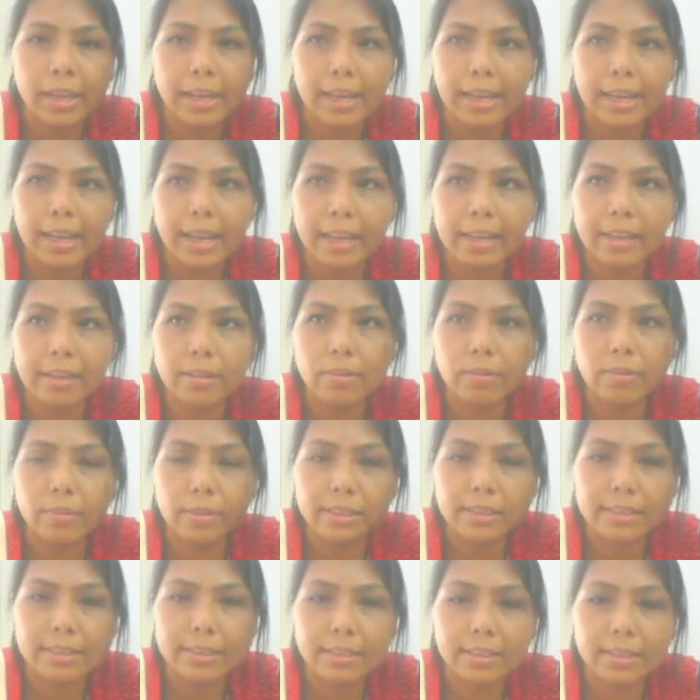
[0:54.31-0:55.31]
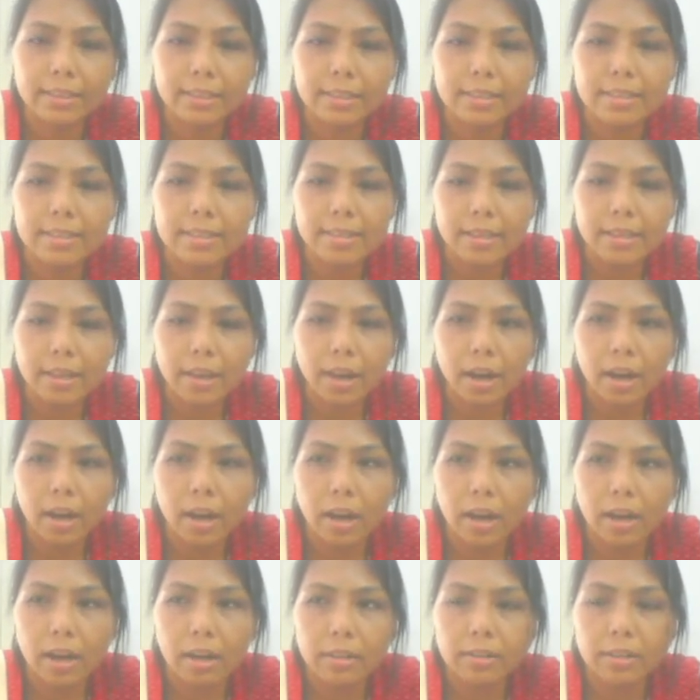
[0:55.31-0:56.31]
like quizzes,
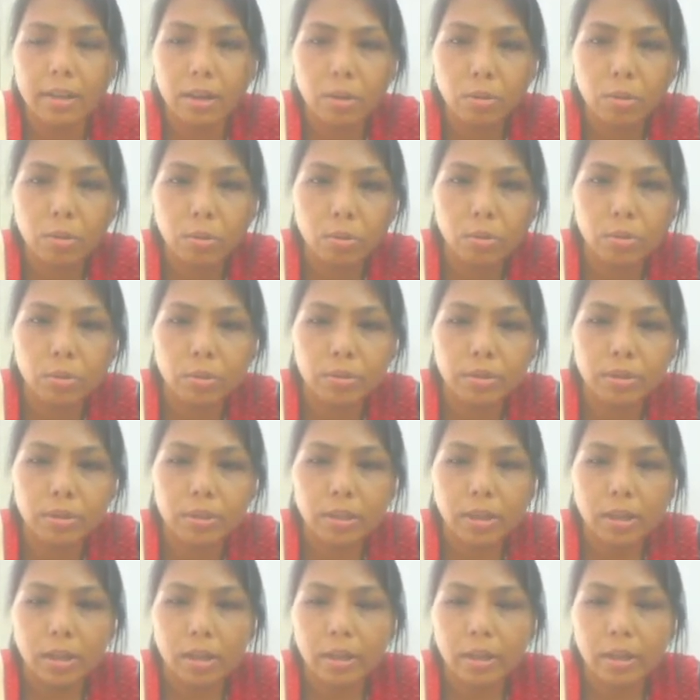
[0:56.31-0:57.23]
Kahoot.